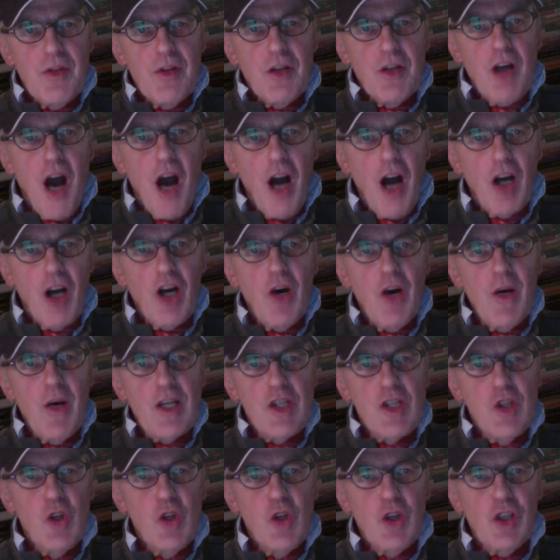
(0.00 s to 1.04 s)
Congo
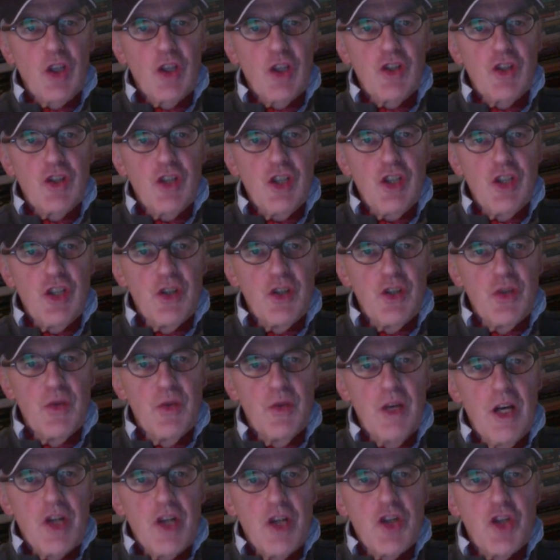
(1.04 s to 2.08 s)
is looking to you
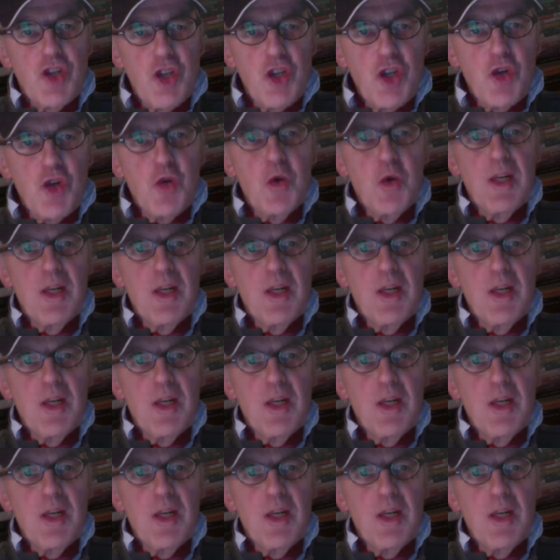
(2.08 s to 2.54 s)
do